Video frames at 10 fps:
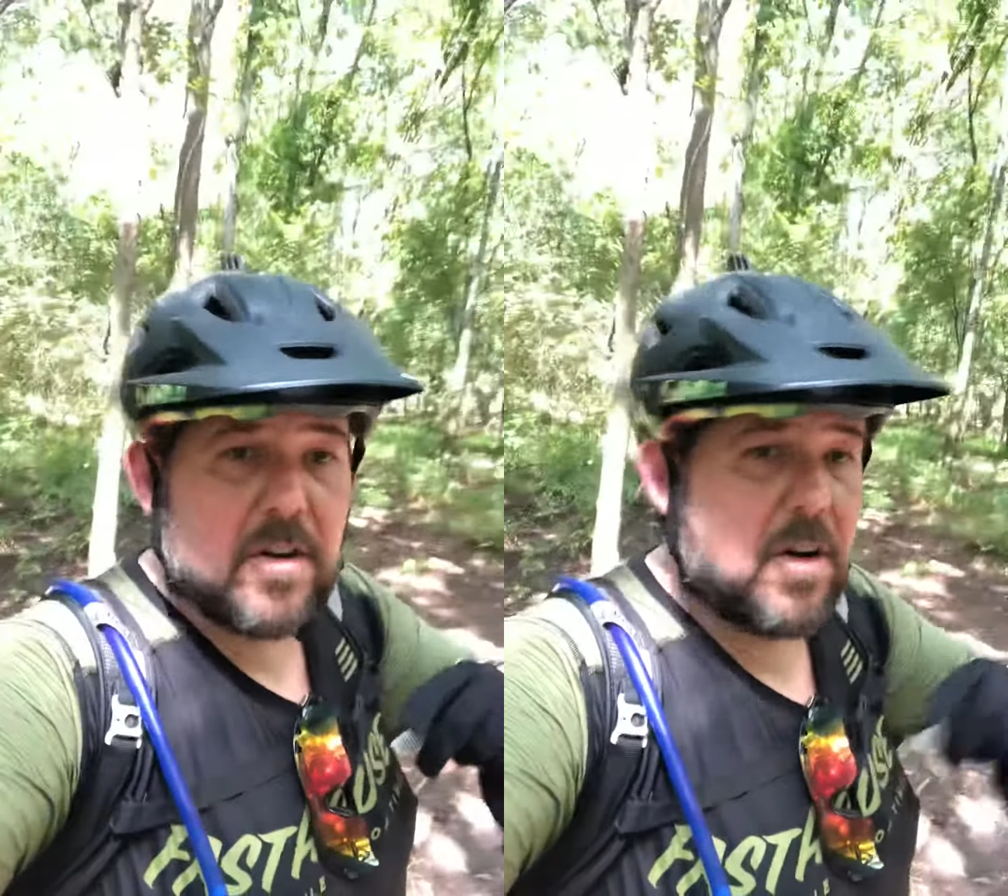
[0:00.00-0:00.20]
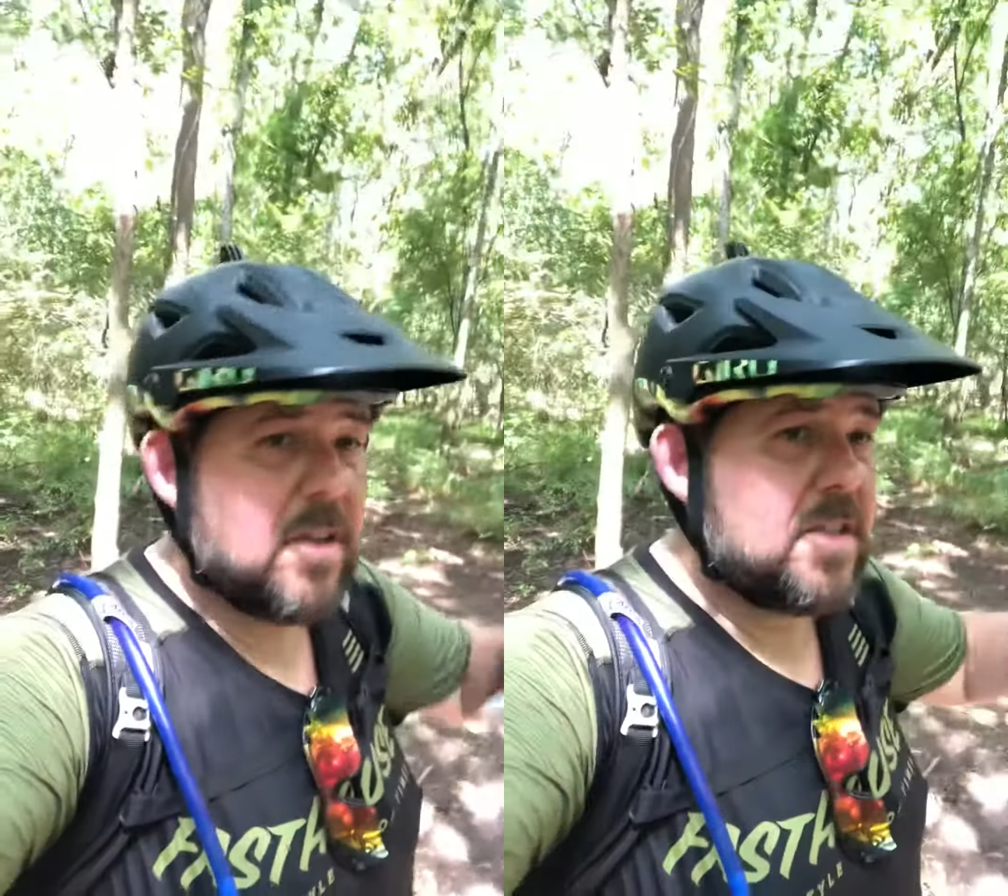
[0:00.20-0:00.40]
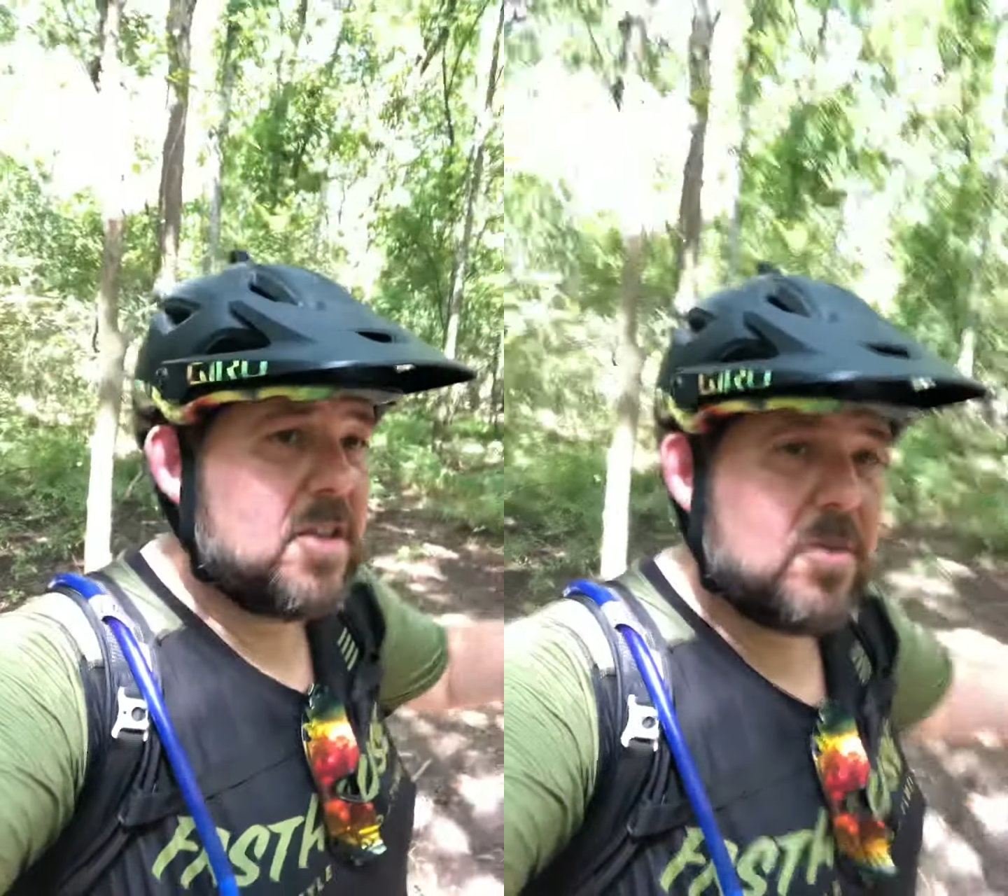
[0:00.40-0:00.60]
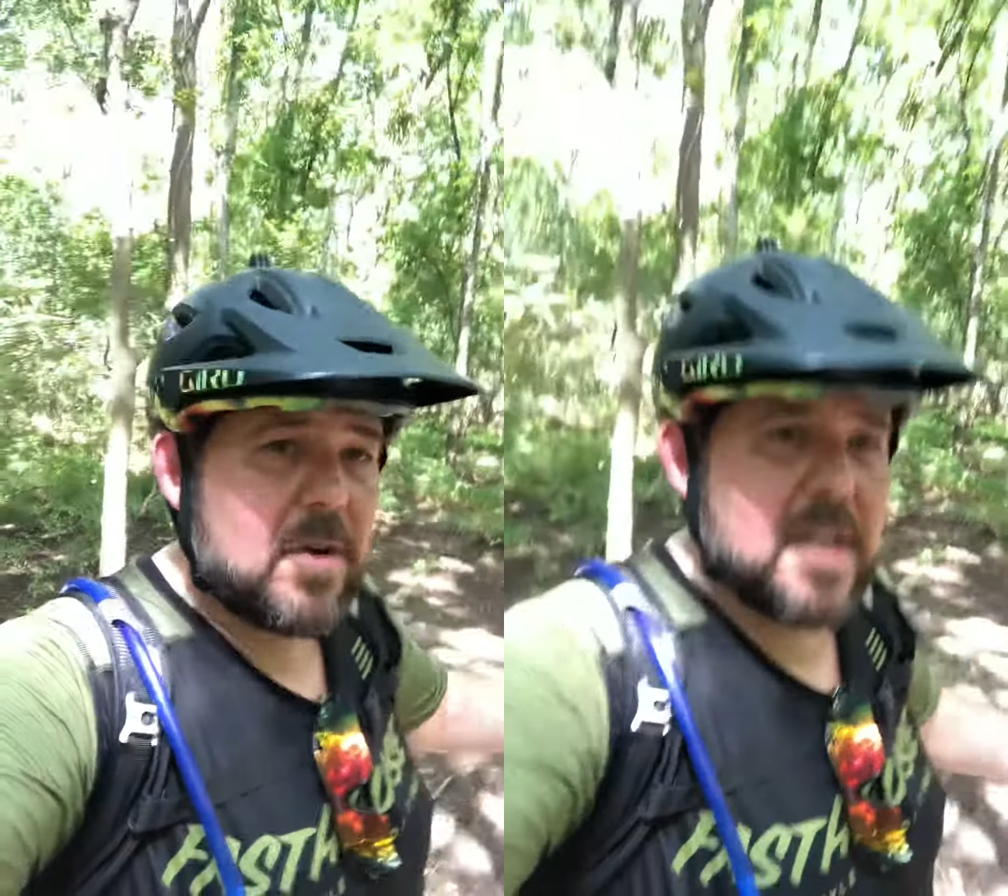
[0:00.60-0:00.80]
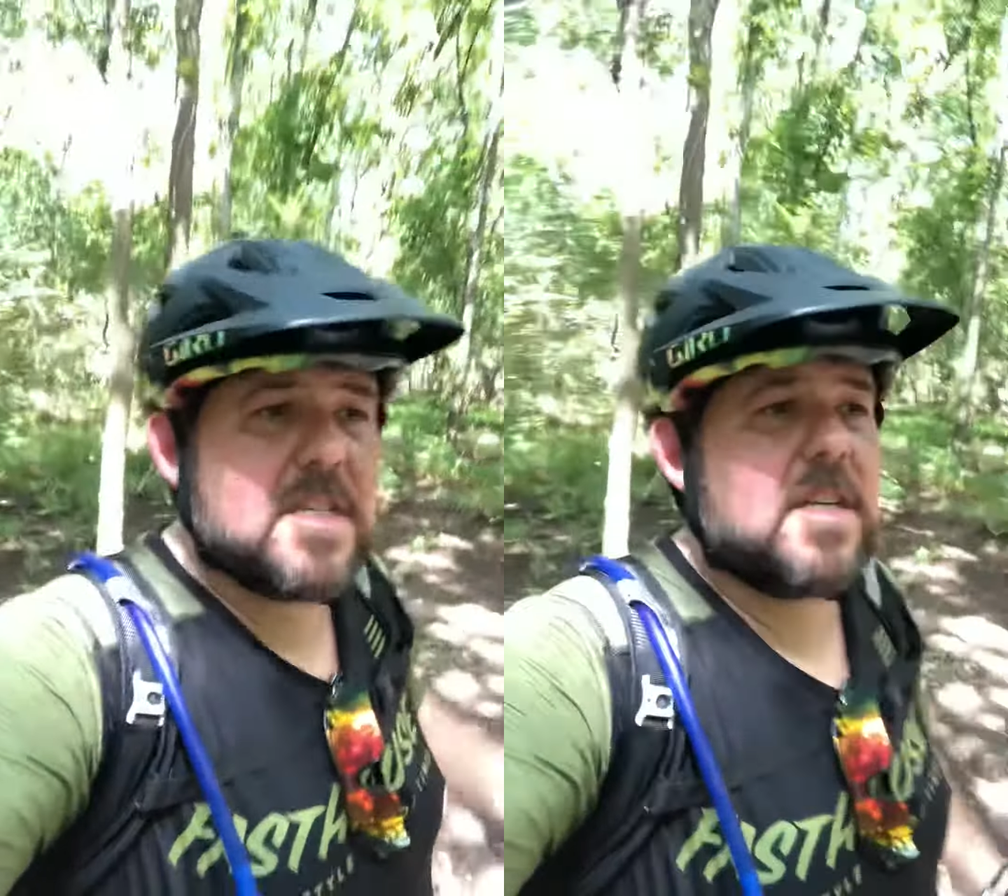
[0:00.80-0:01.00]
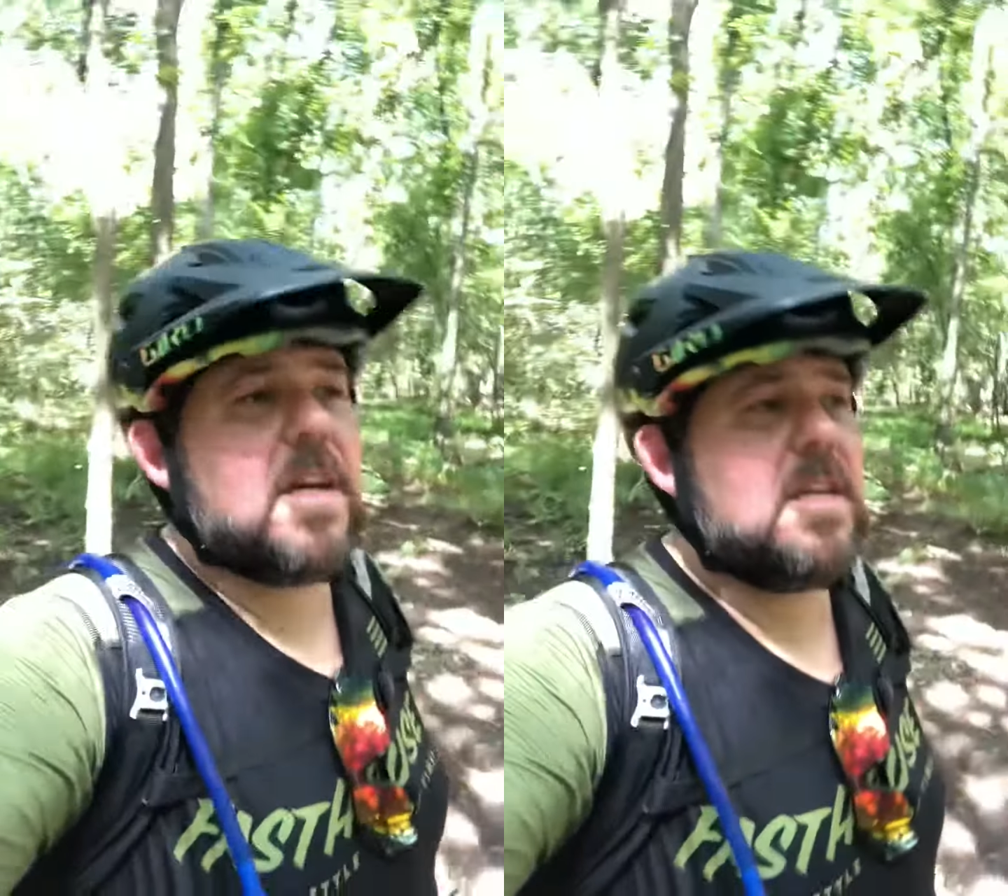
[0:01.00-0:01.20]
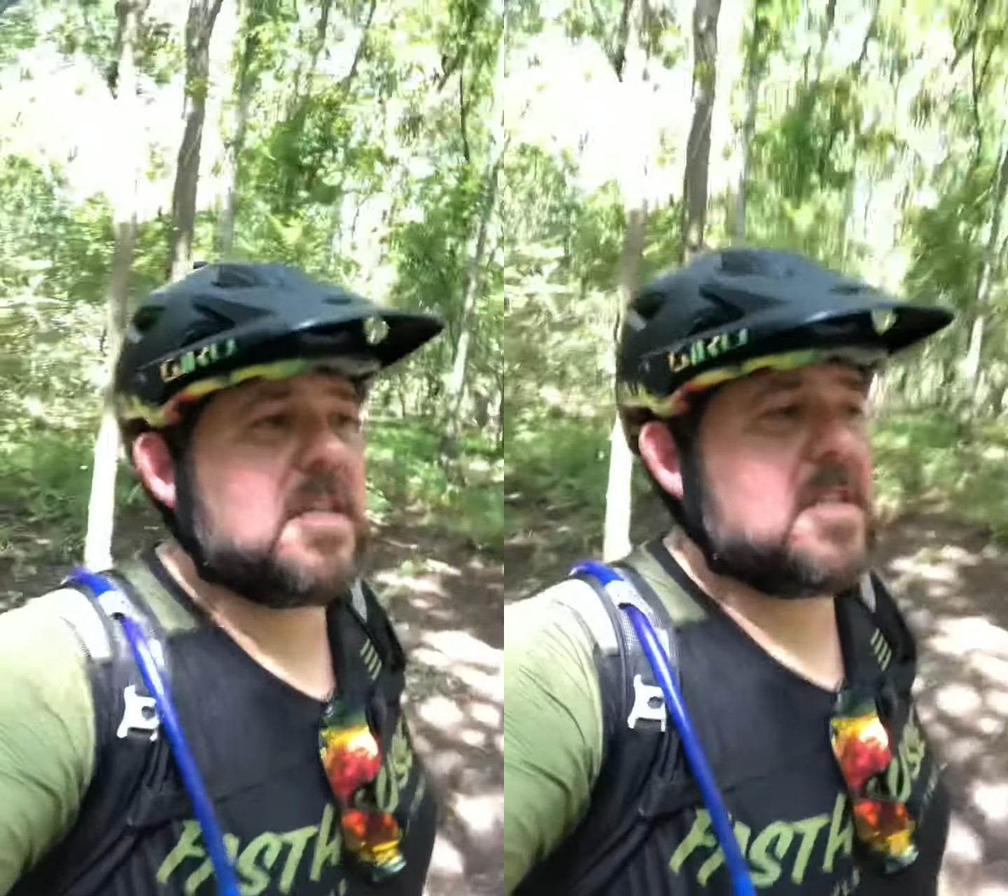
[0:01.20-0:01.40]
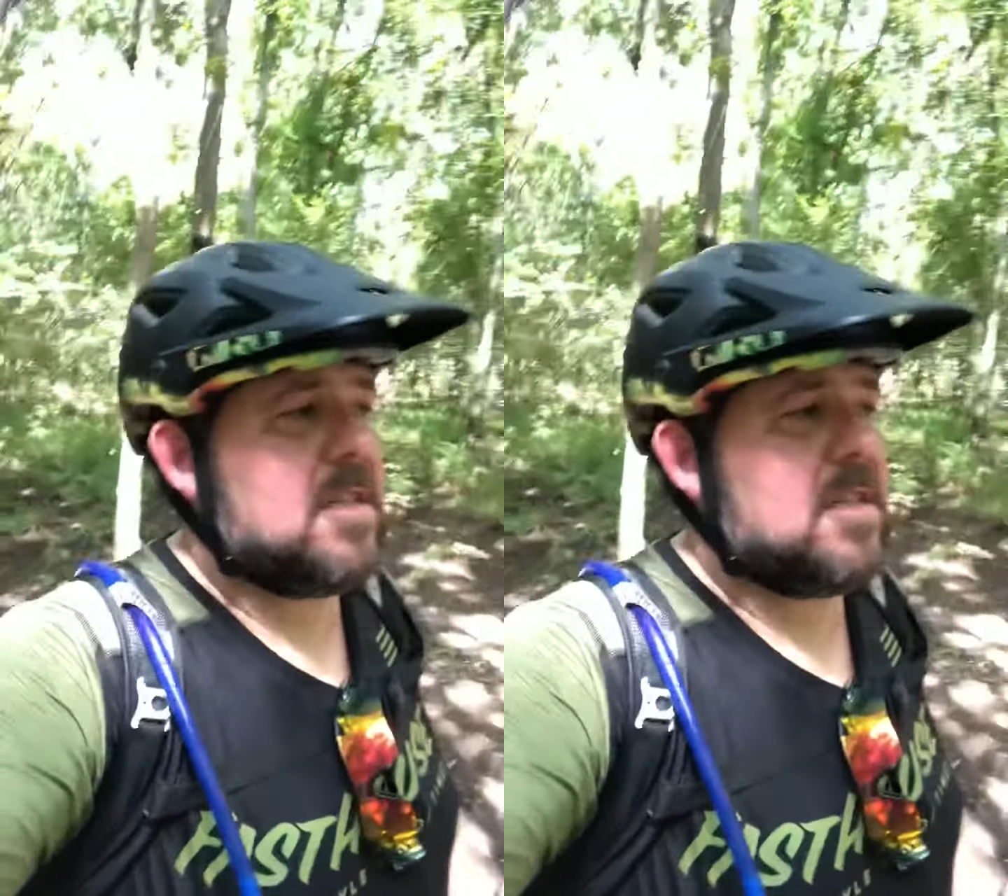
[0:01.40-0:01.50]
all these crazy ideas